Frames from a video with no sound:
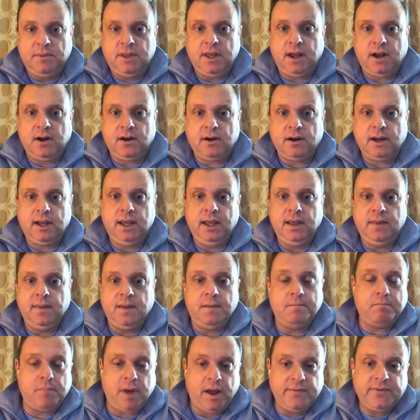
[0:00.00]
him there in
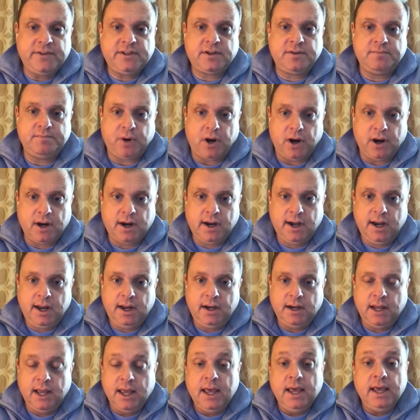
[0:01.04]
the months of
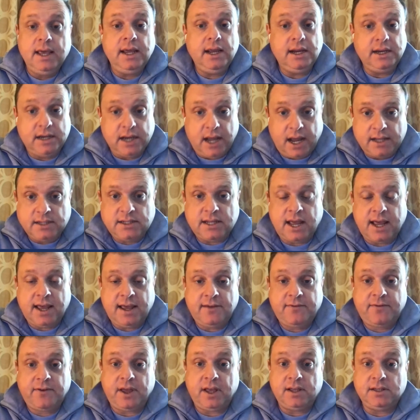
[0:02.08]
bargaining. He does
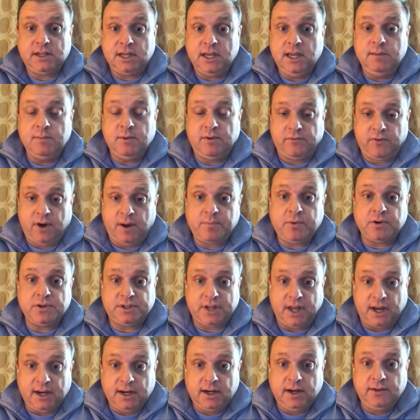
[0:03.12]
have a team of
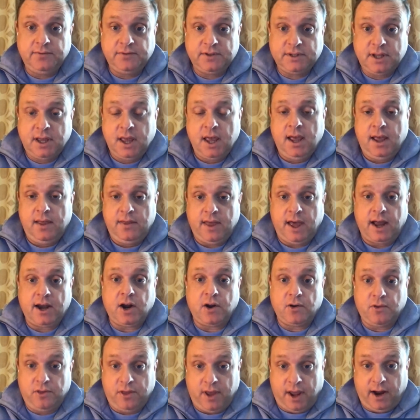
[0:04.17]
representatives that
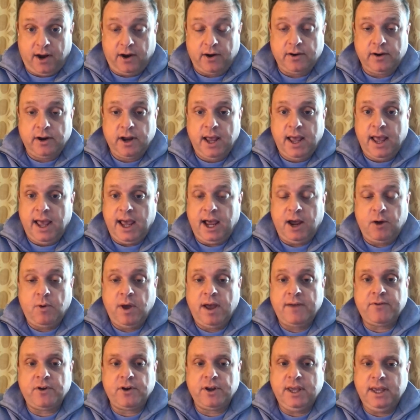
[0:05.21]
are there.
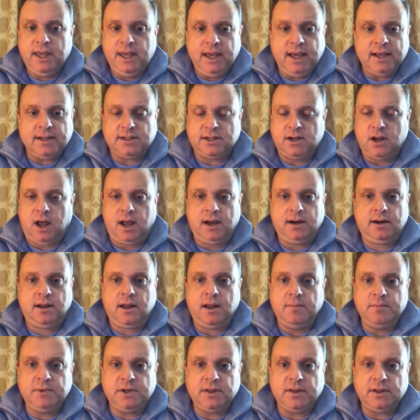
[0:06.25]
However, he has not
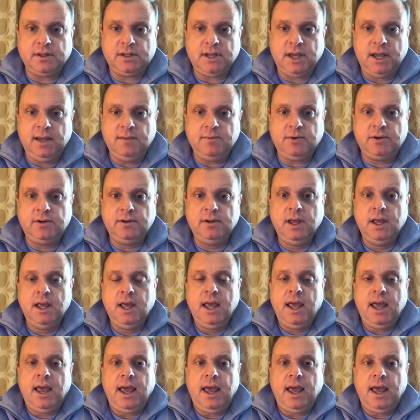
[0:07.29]
come to the table.